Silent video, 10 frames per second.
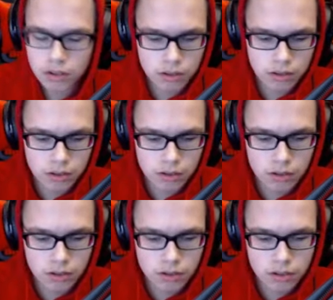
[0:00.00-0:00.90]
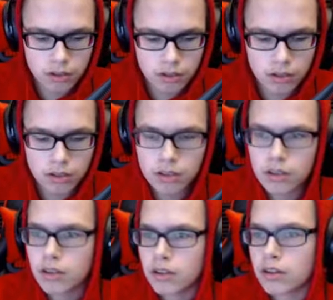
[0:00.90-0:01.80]

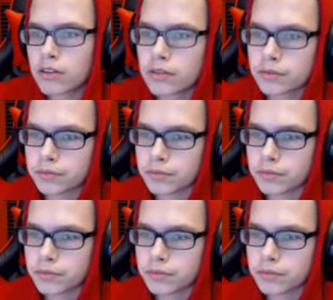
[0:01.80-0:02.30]
(silence)